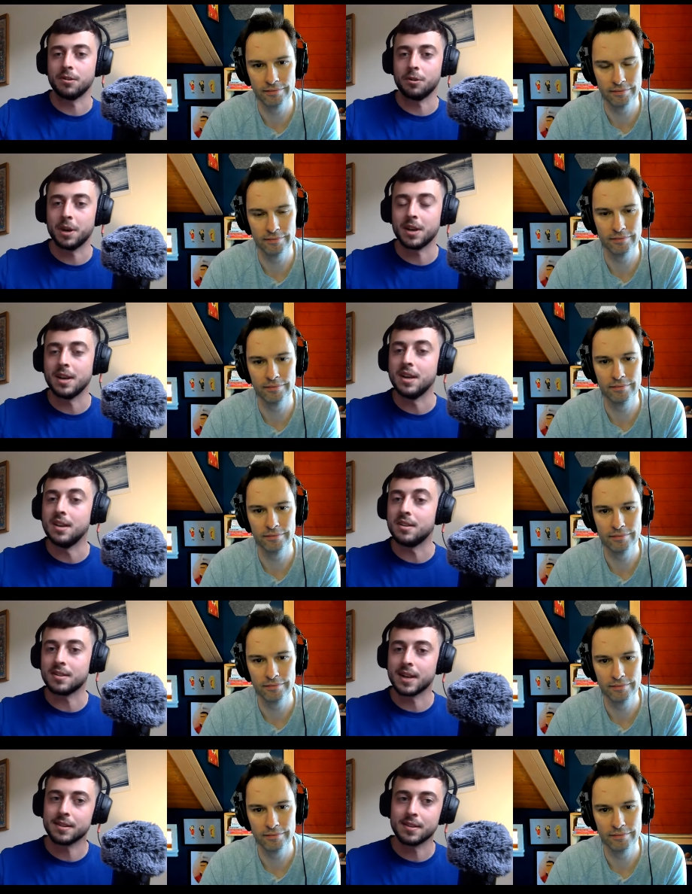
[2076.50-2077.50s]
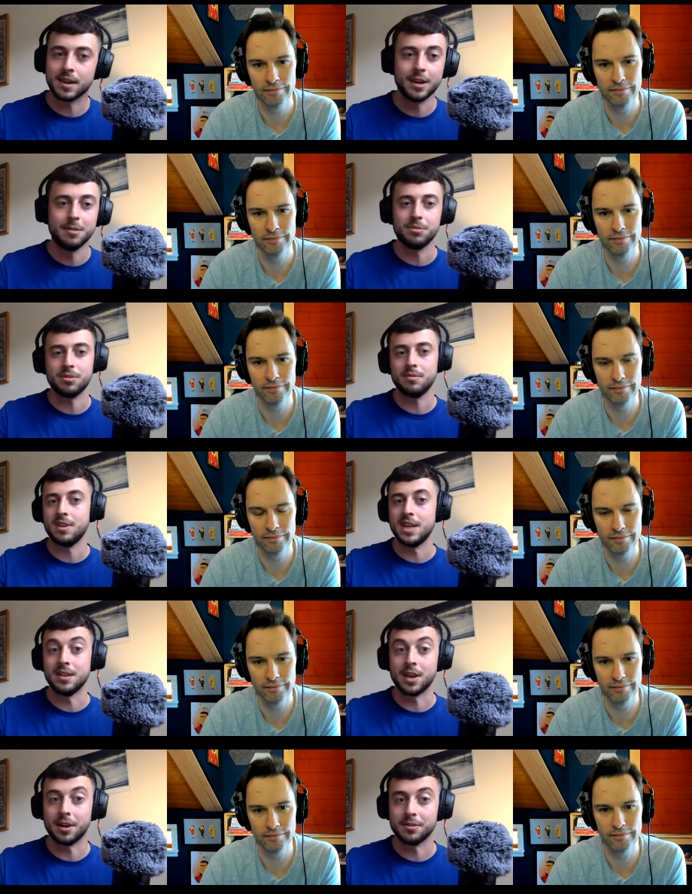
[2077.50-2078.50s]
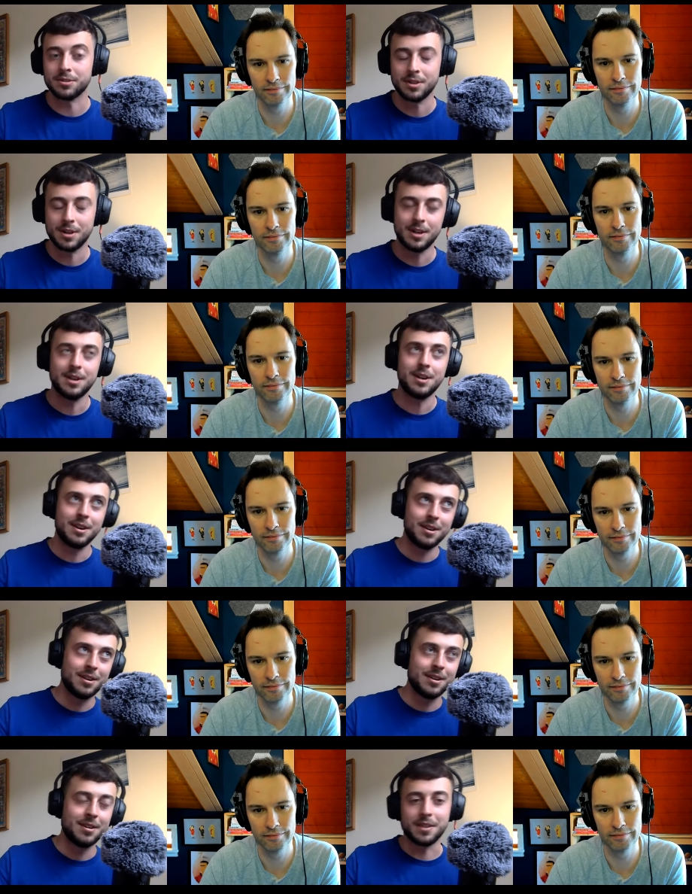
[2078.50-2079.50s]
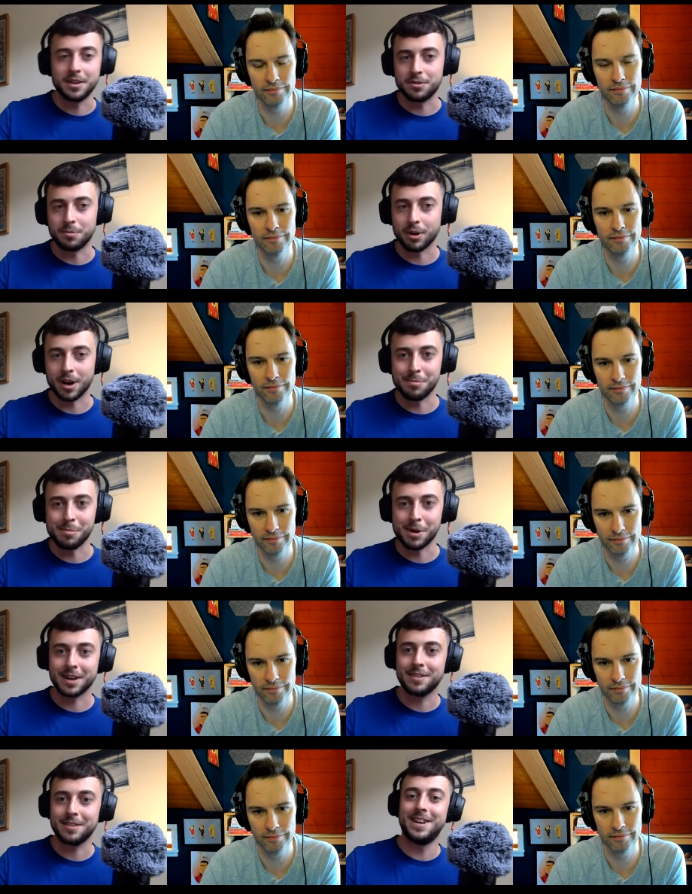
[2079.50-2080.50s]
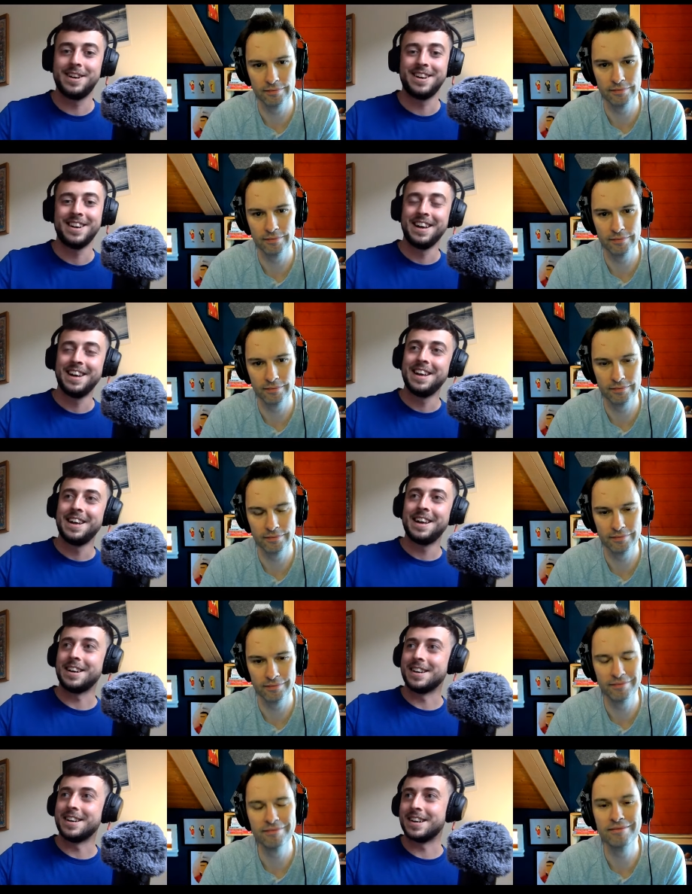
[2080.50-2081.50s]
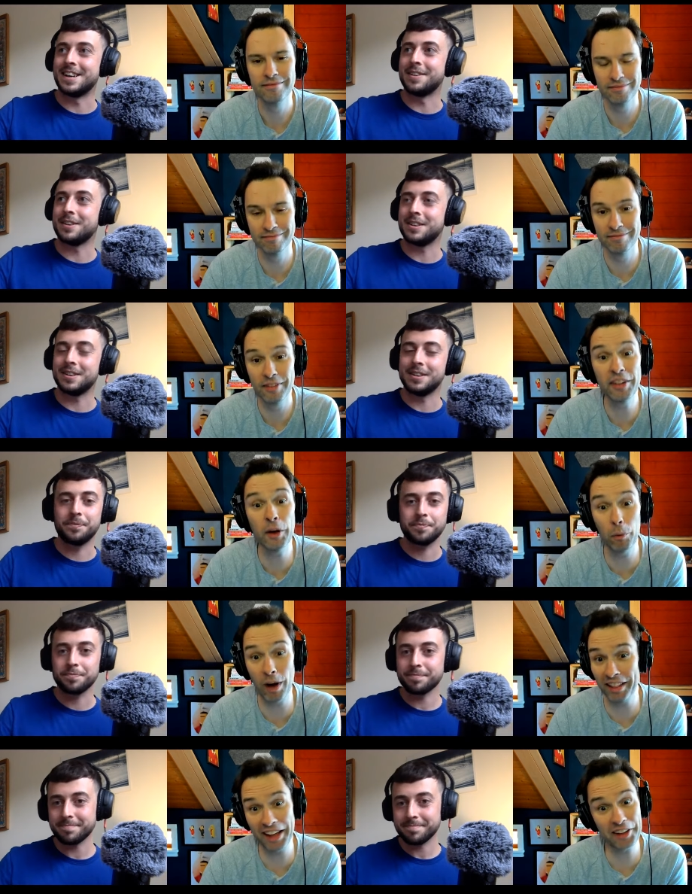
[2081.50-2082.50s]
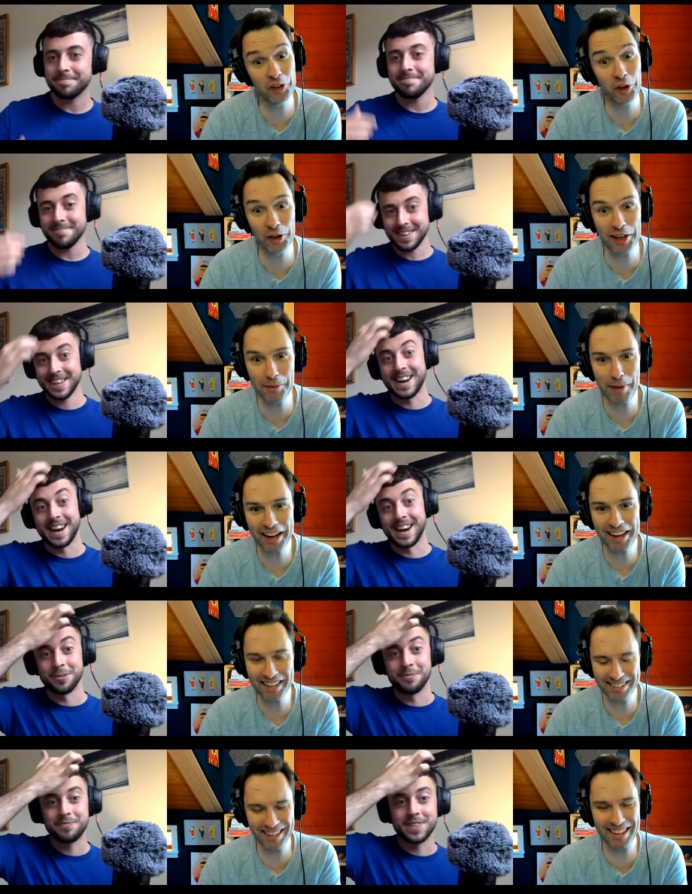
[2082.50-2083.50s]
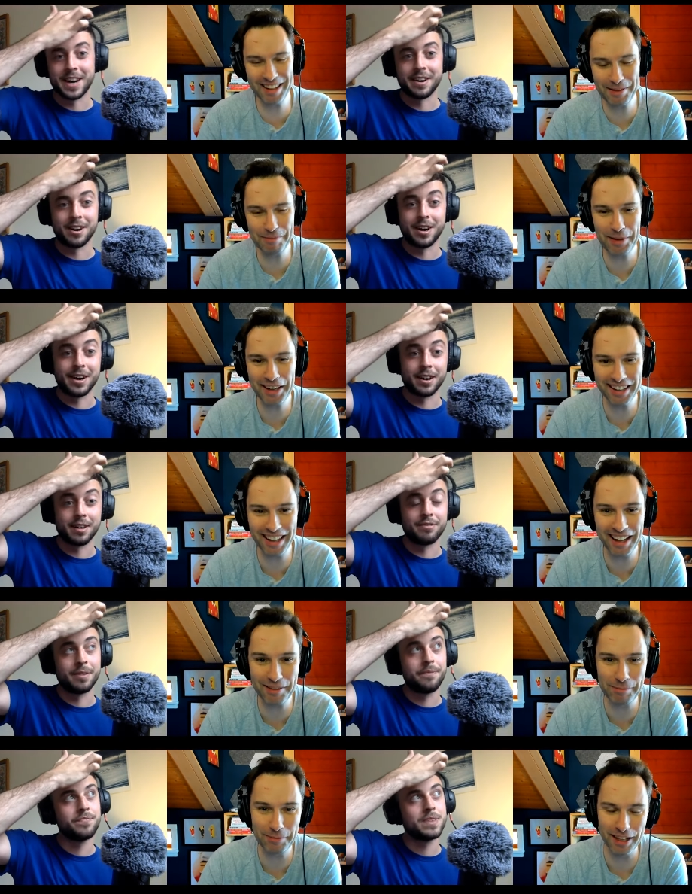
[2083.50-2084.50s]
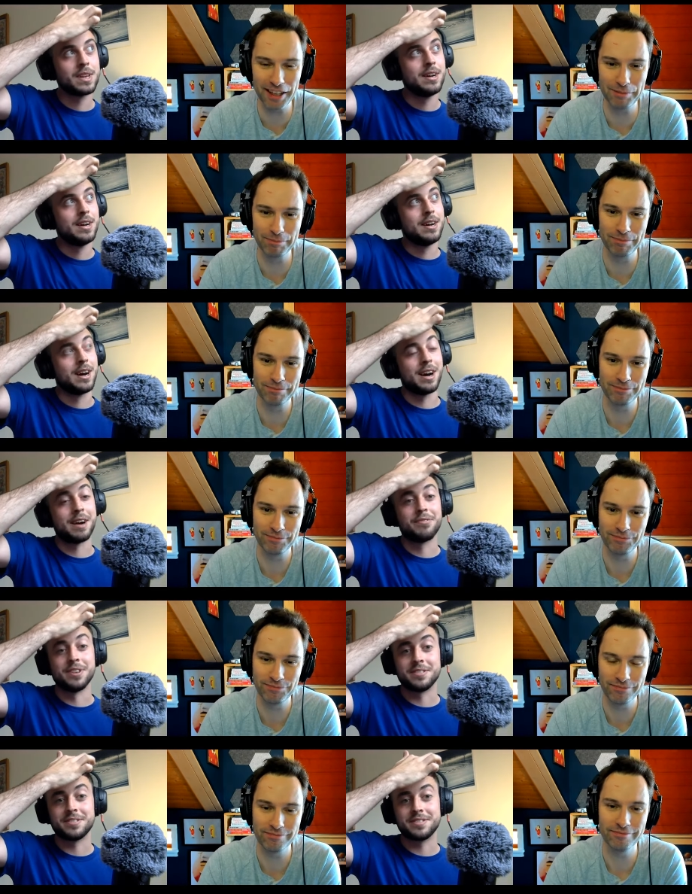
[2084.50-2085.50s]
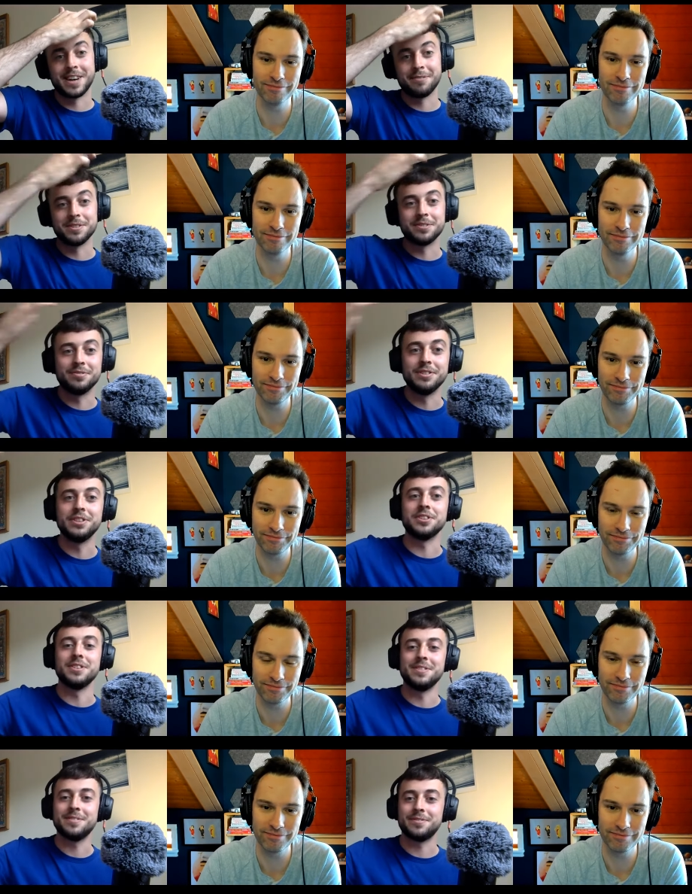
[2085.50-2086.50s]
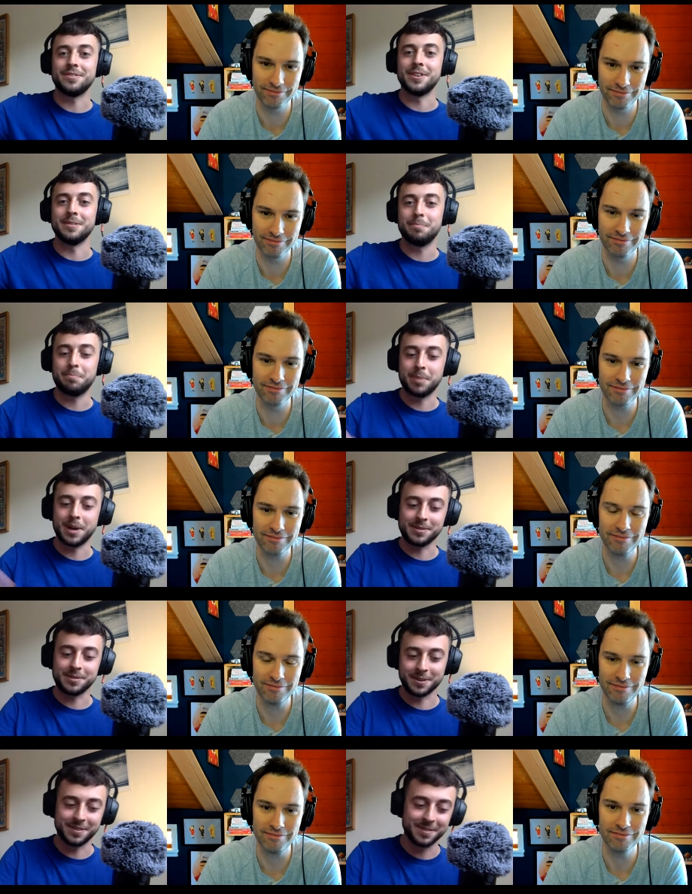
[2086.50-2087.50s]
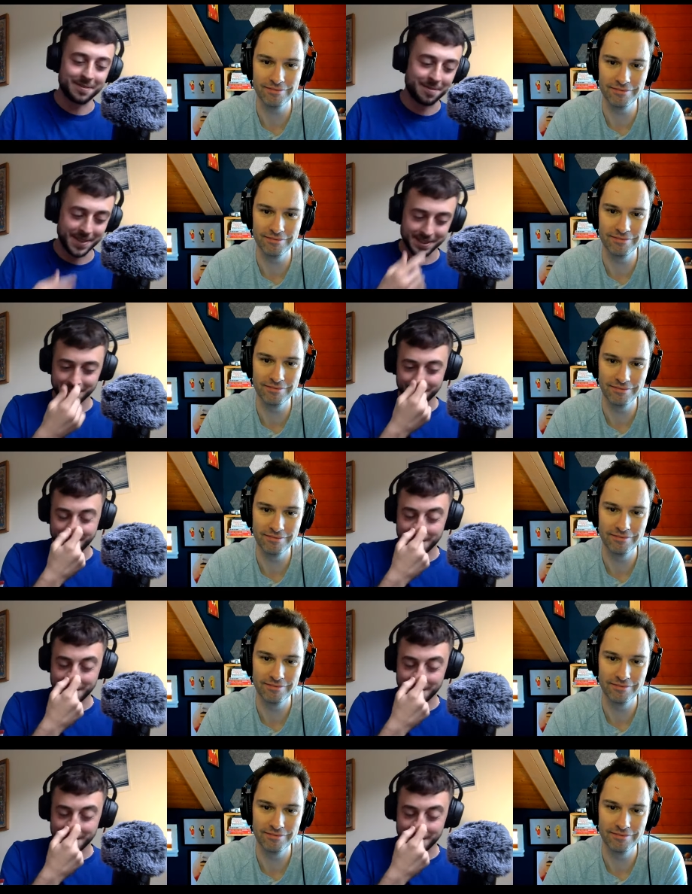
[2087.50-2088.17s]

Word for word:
Speaker 1: it will make it easier to get to the games. It does. They should bring it back. Well,
Speaker 2: they're talking
Speaker 1: about it. I'd love it. Yeah. I have this vision for, based on the things I